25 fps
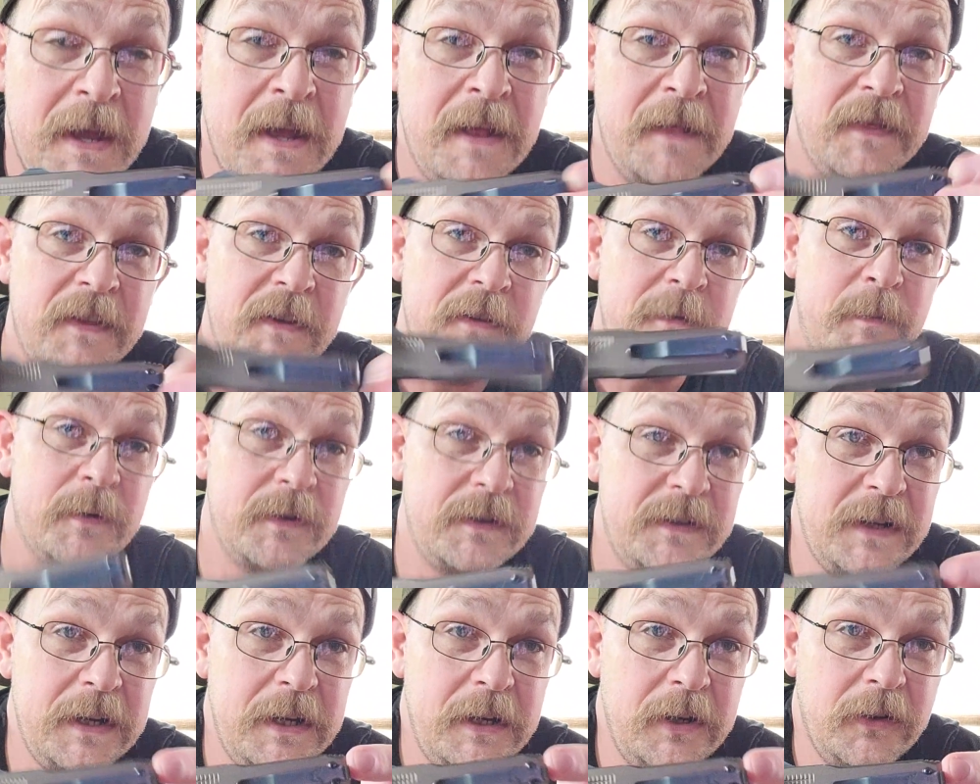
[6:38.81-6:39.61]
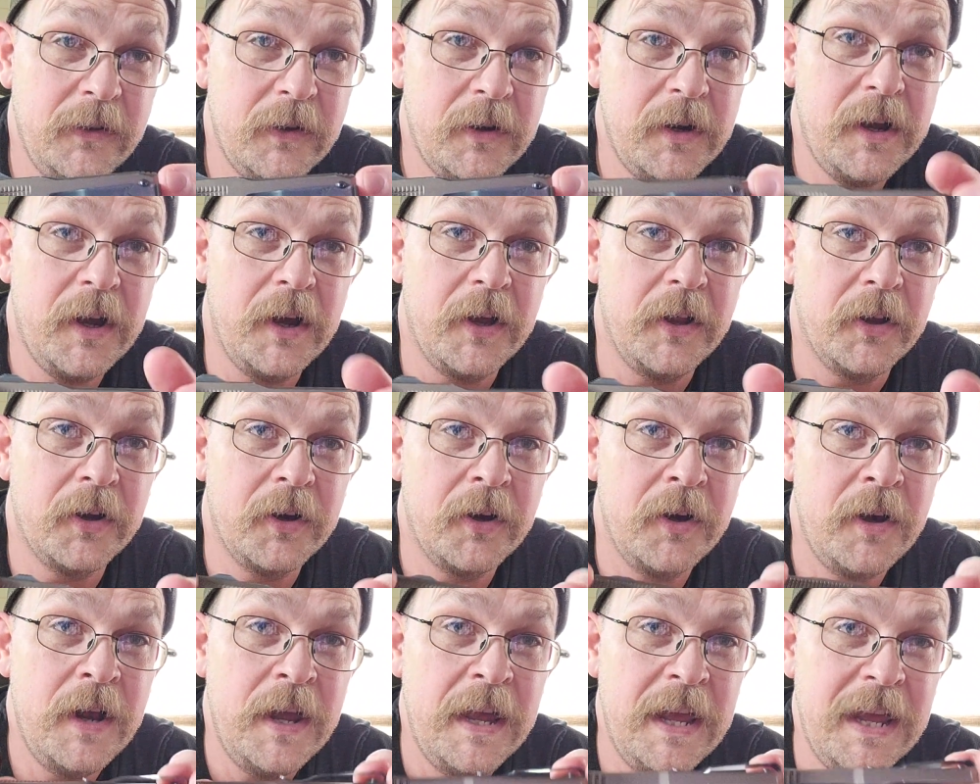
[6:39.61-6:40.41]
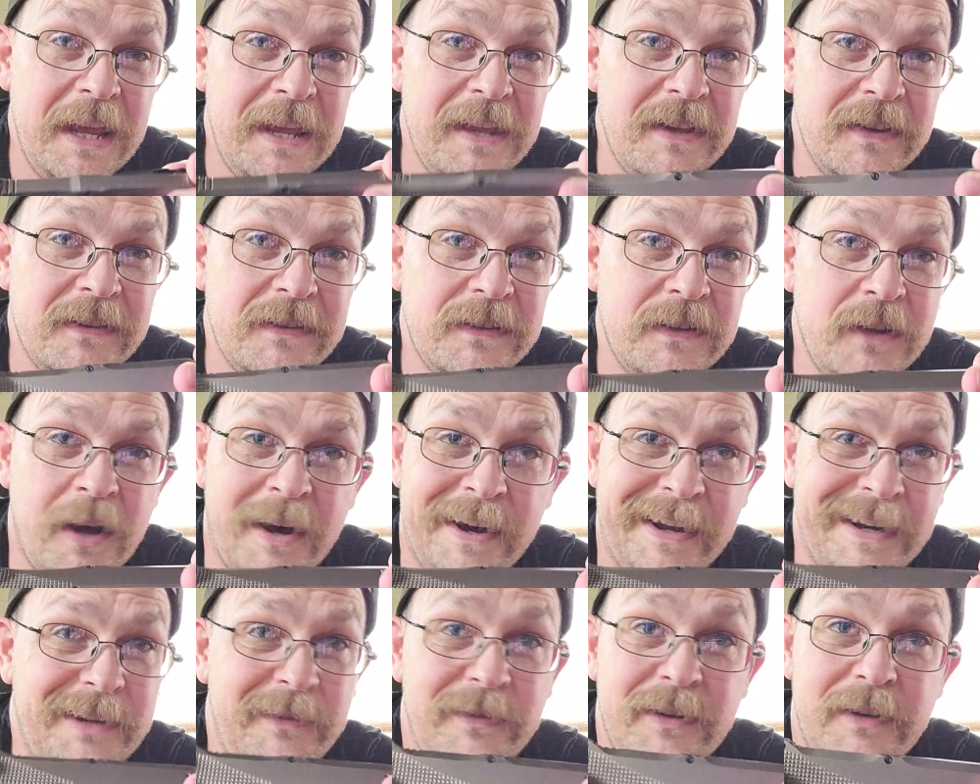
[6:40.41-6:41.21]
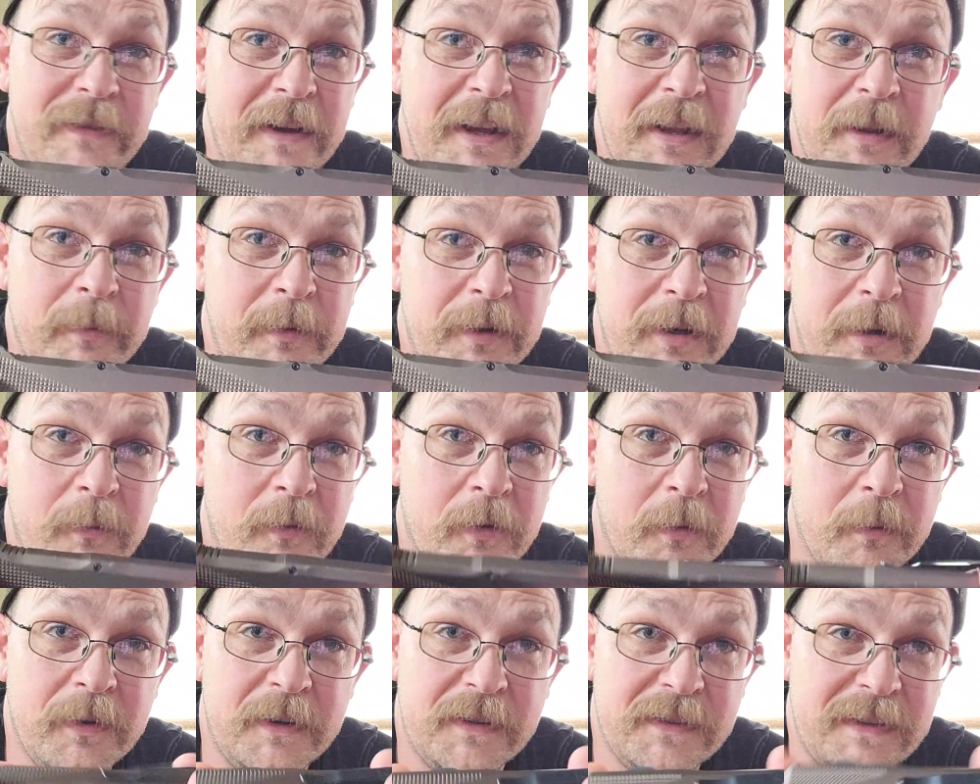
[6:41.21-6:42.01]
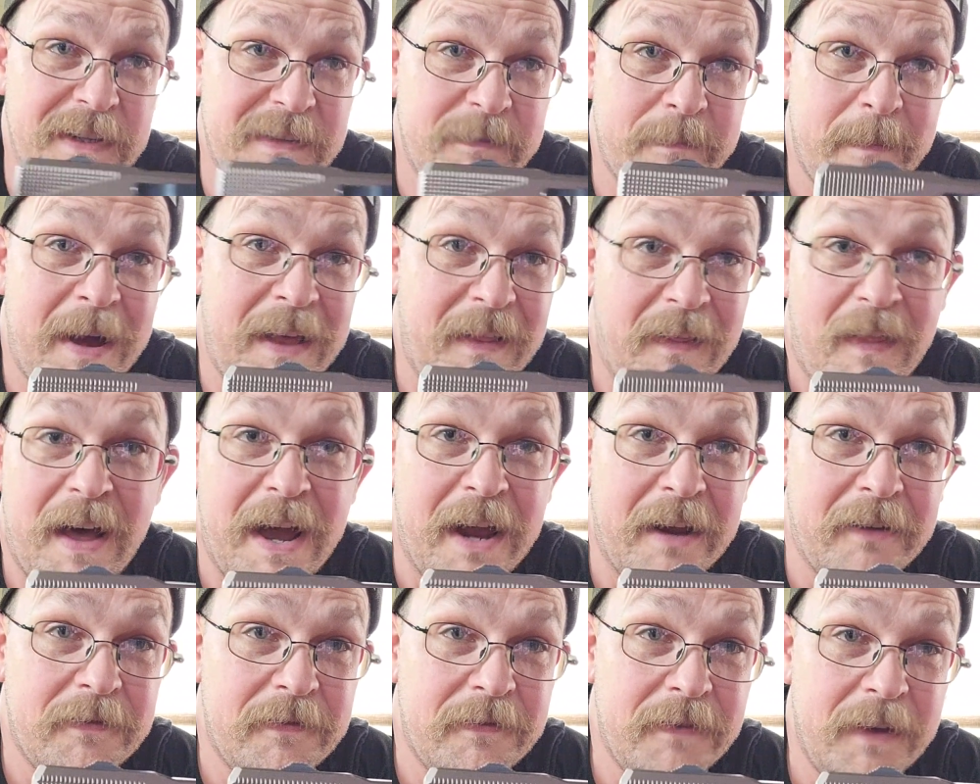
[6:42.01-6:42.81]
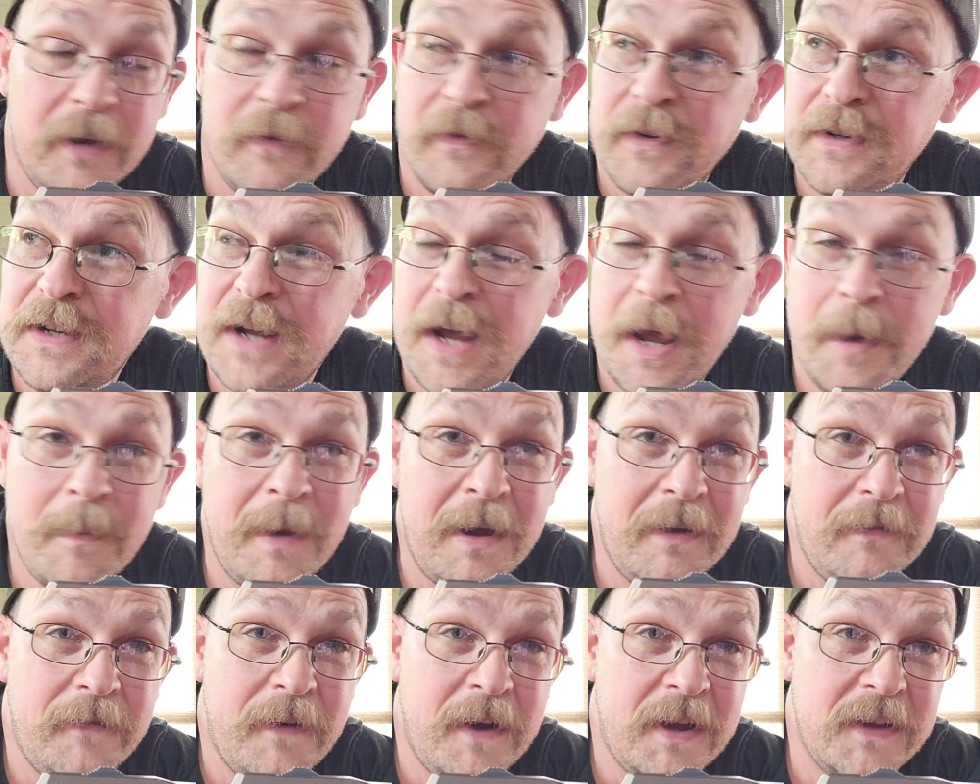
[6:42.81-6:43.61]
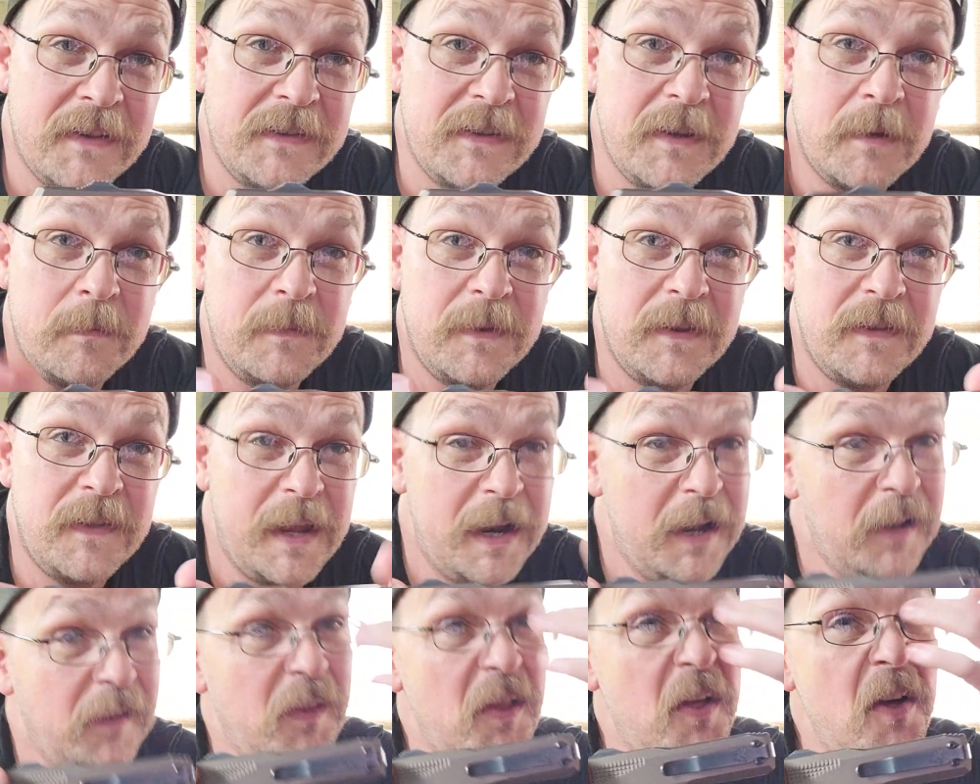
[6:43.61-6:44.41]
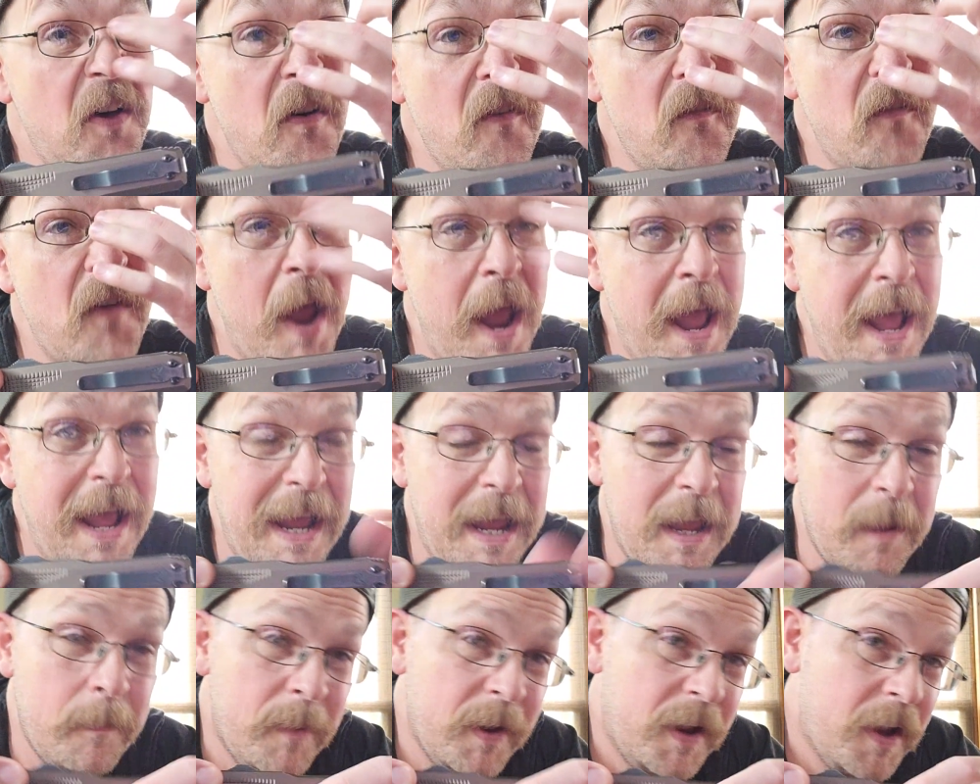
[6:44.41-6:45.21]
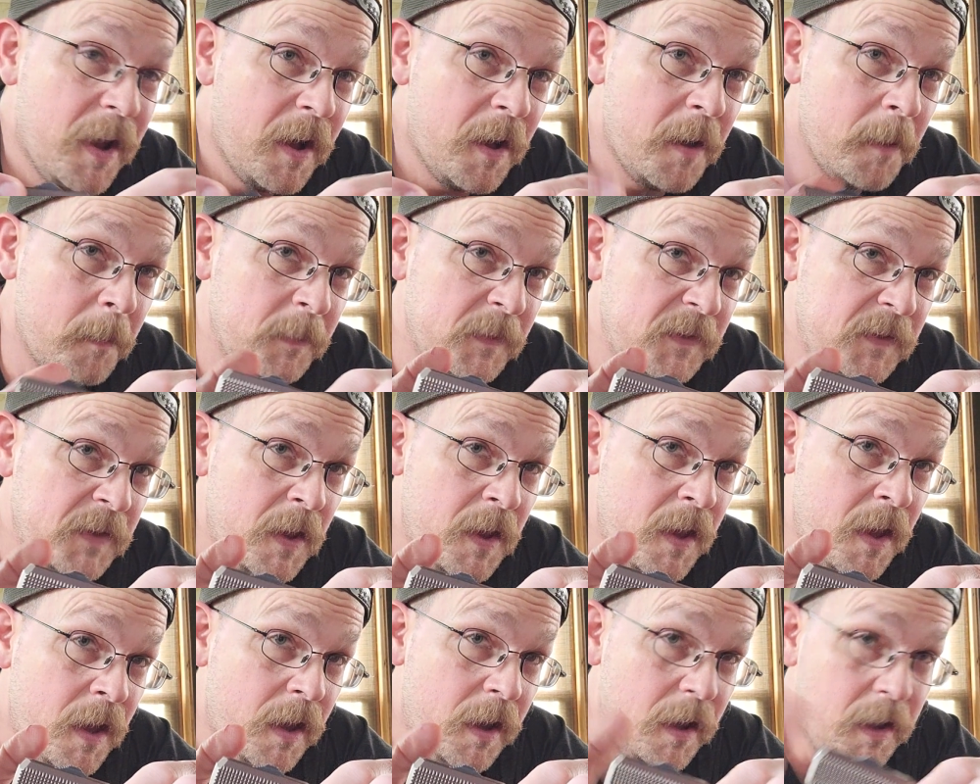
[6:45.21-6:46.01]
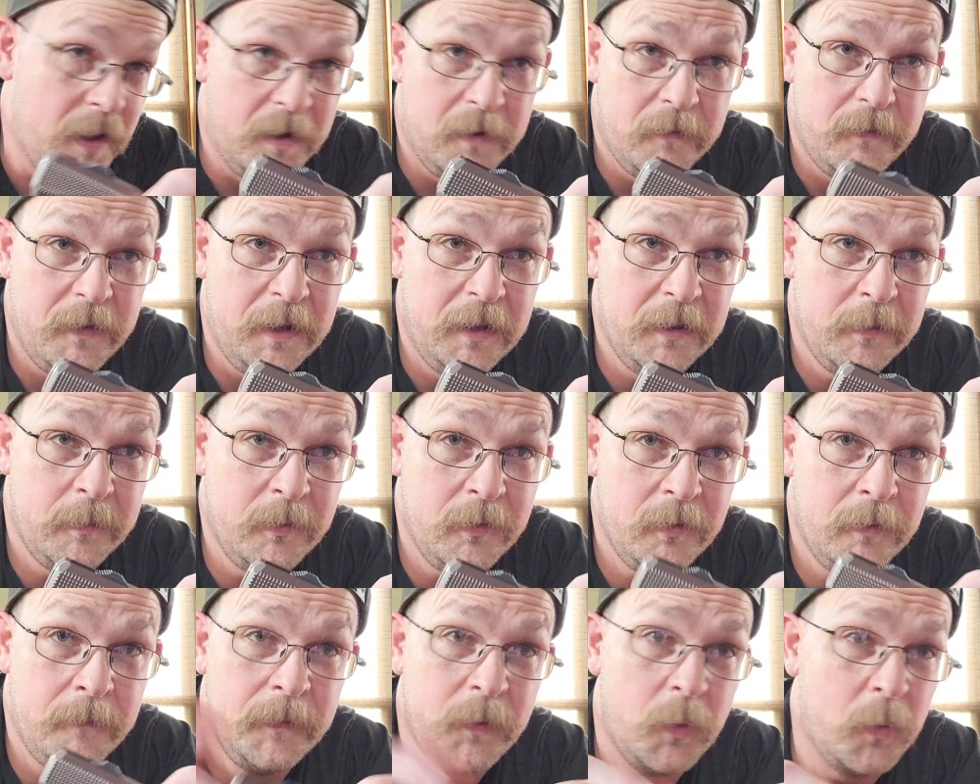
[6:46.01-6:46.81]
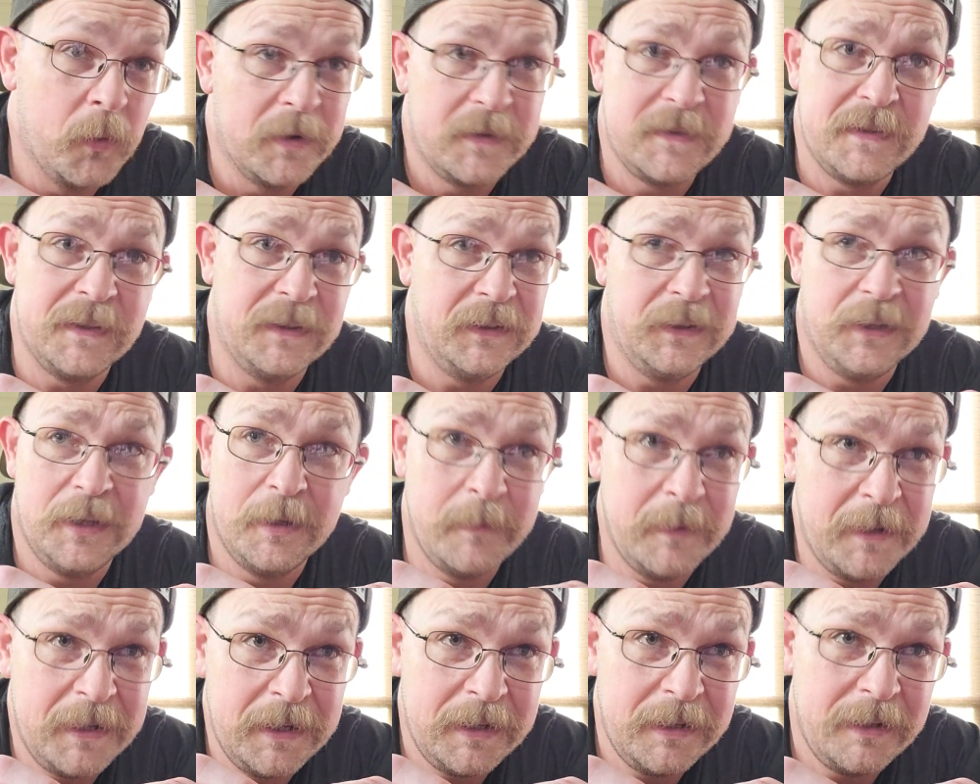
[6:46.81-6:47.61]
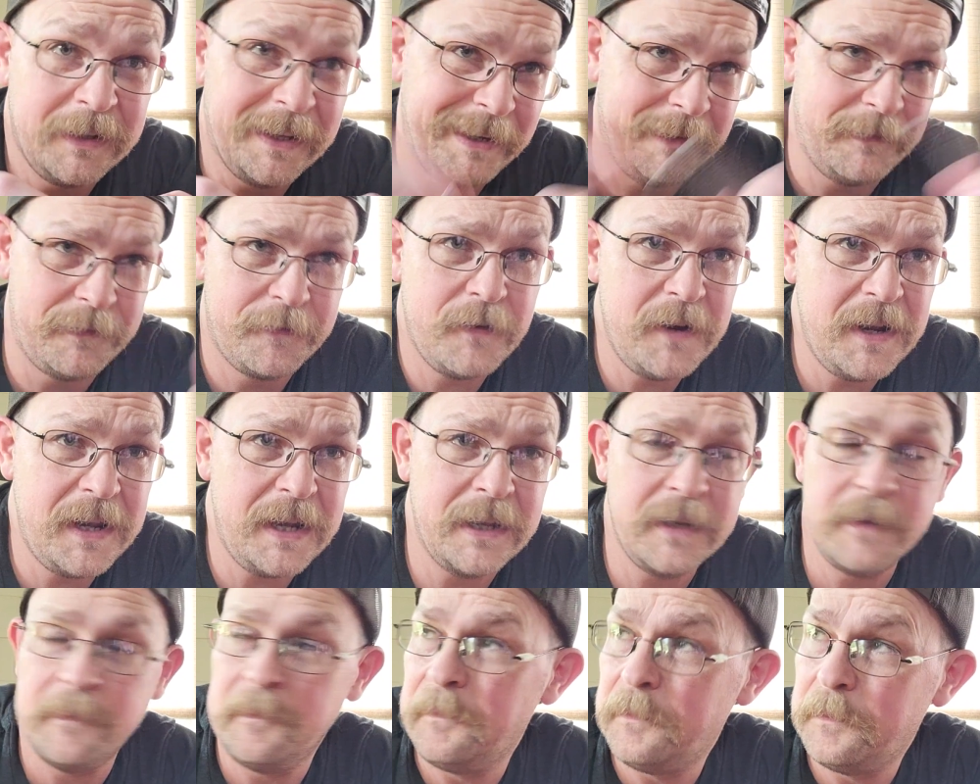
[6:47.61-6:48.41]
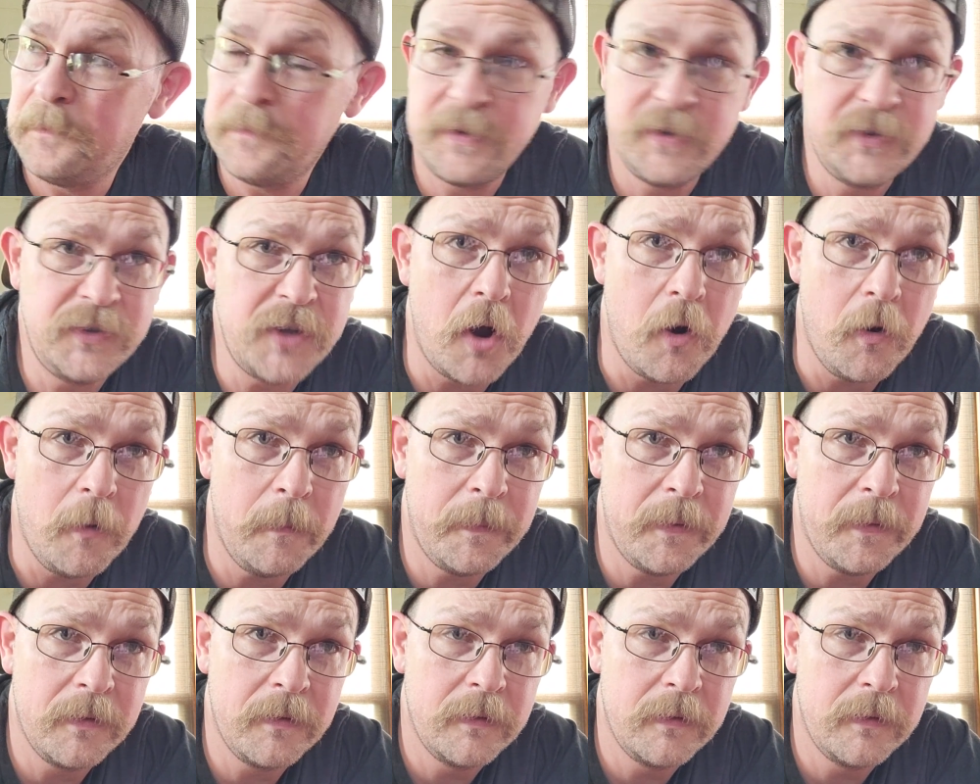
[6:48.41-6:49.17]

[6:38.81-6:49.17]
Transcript: This particular color is not even available anymore because that's my life. Every time I find something that I love, it becomes unavailable or it's a limited, like freaking soap.